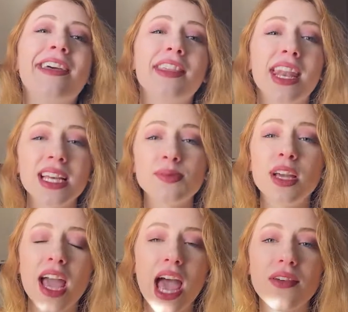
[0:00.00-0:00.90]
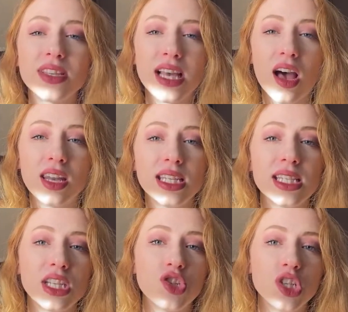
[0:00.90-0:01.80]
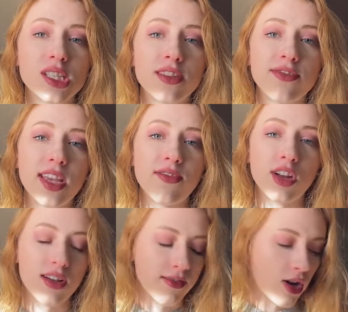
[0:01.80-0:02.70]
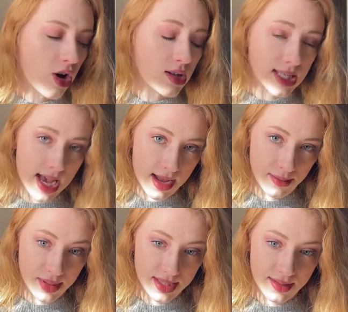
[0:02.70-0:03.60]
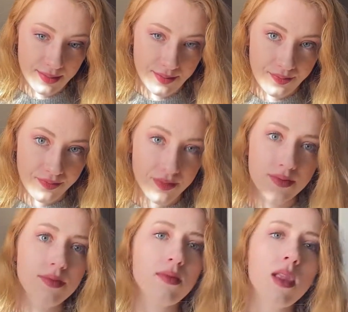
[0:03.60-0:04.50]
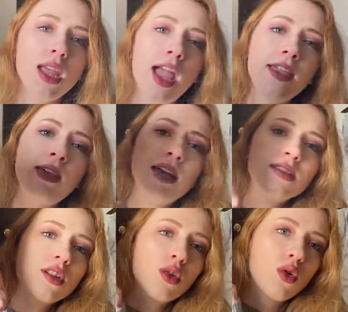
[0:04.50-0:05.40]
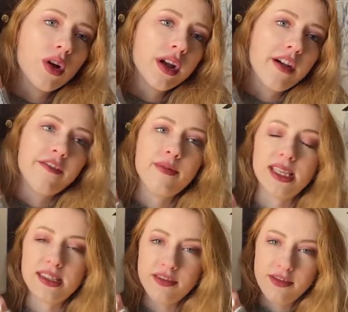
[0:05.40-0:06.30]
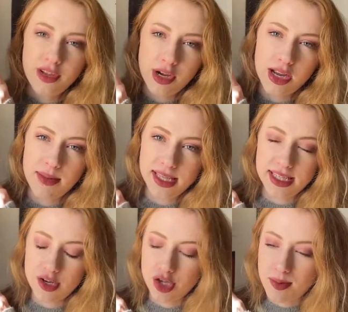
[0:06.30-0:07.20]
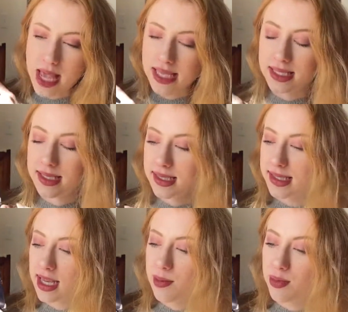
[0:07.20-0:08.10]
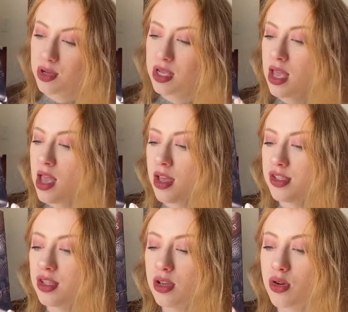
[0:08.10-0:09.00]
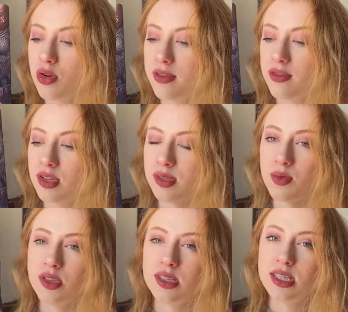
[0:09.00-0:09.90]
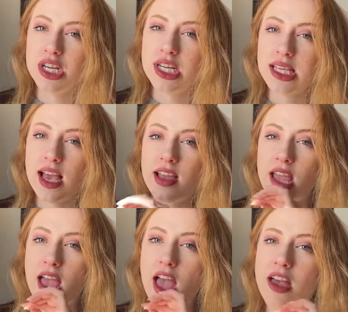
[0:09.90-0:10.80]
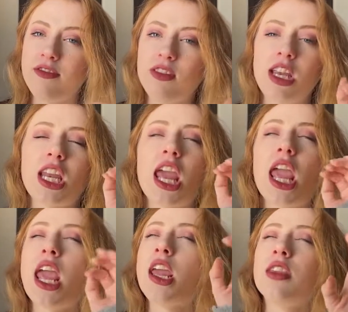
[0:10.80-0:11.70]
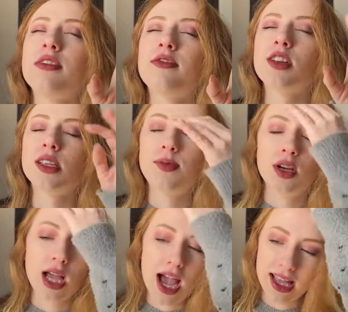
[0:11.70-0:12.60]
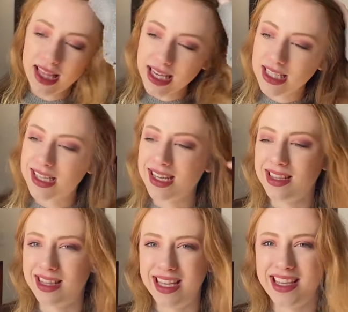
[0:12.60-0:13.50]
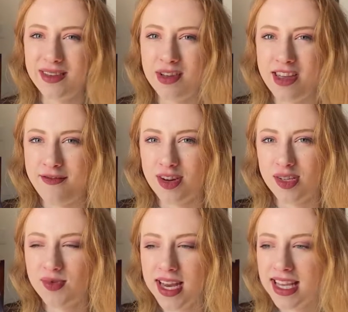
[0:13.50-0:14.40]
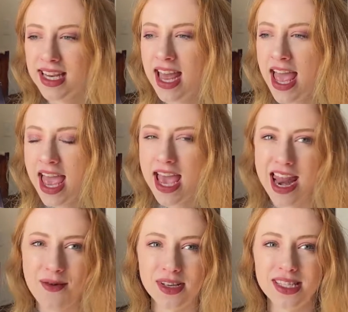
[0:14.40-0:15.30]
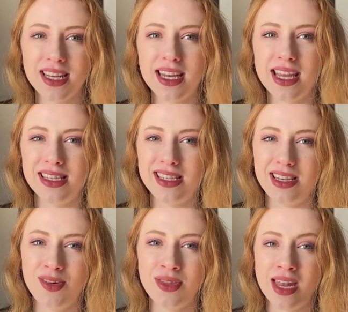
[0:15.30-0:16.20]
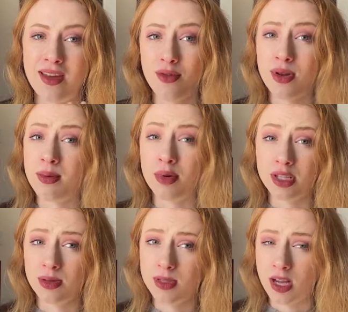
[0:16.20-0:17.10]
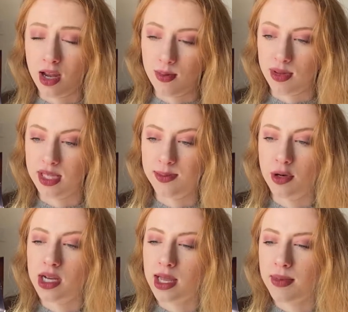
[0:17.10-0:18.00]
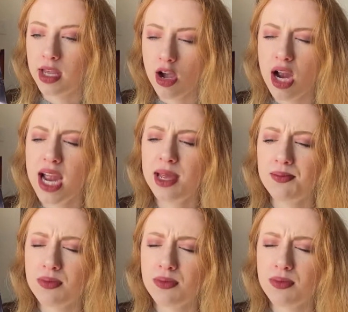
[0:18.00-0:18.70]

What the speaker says: the next book I have is honestly just a favorite of all times. And that's A Court of Mist and Fury by Sarah J. Maas. That's the second book to the Court of Thorns and Roses series. I effing hate the first book. I, like, didn't like it when I first read it, and I wasn't going to continue, and then everyone on BookTube was talking about this book. I'm like, alright,